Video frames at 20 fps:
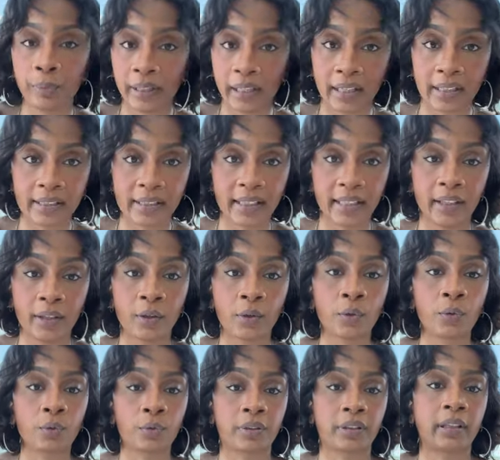being
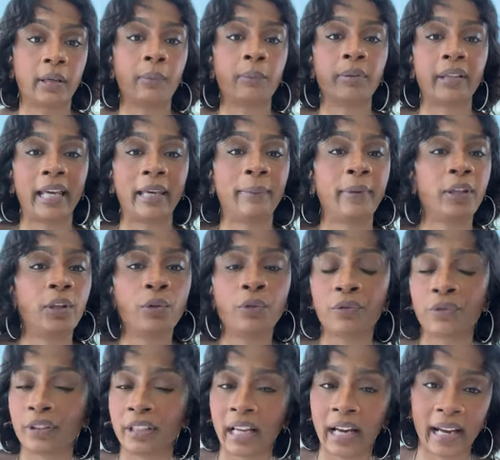single, blaming you
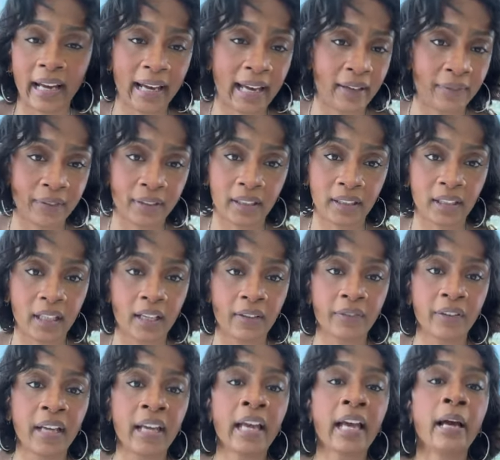for not having enough,
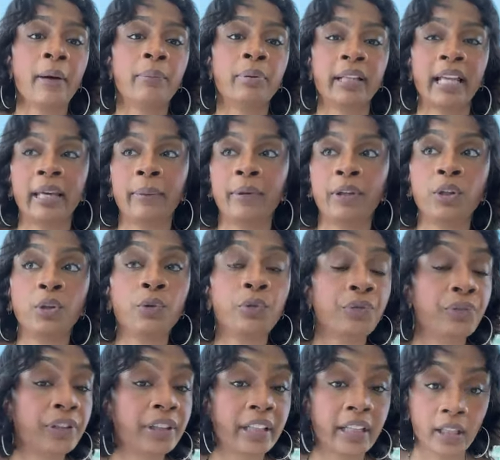blaming you
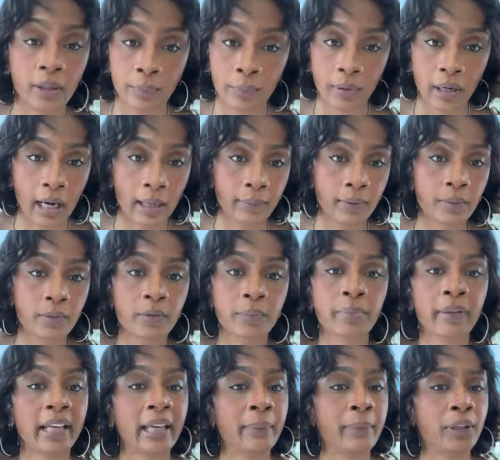for their problems,
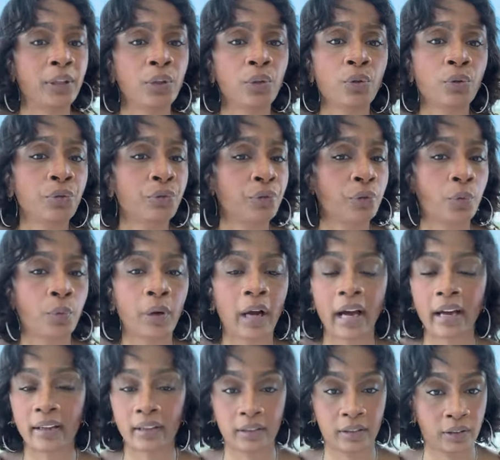blaming you for
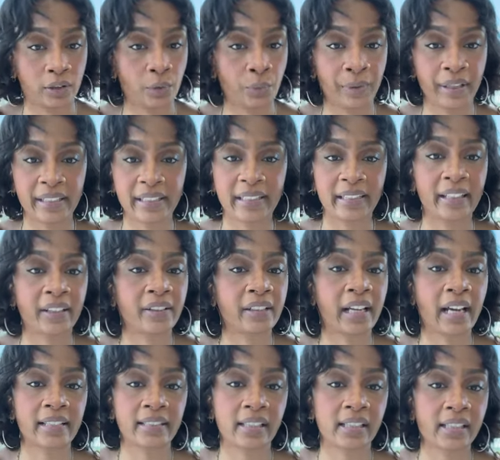why the reason they're
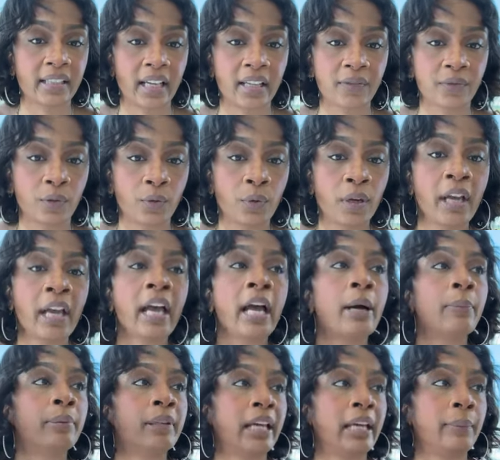not successful,
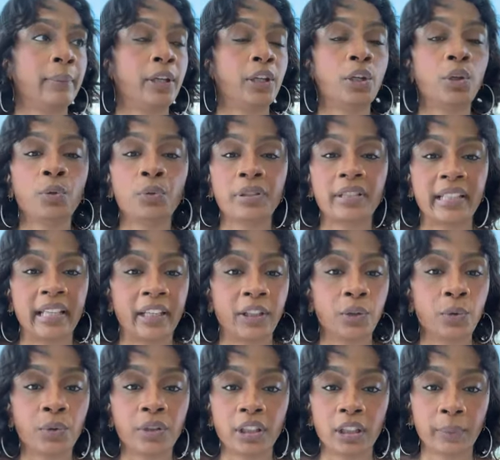blaming you saying
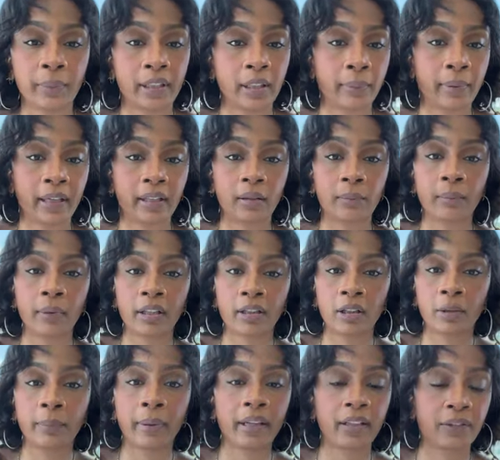you could have been a better
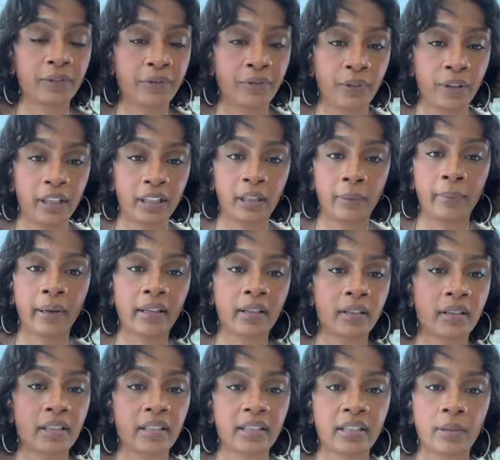mother, a better friend, a
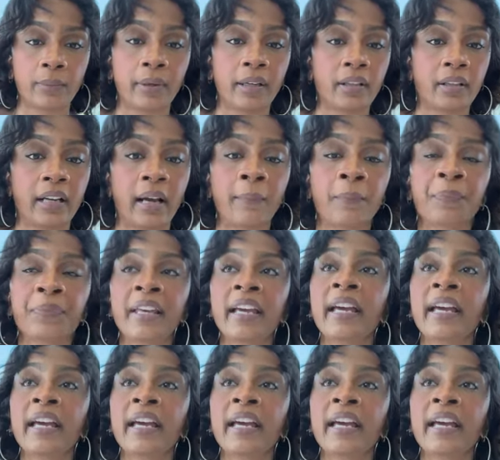better this, a better that.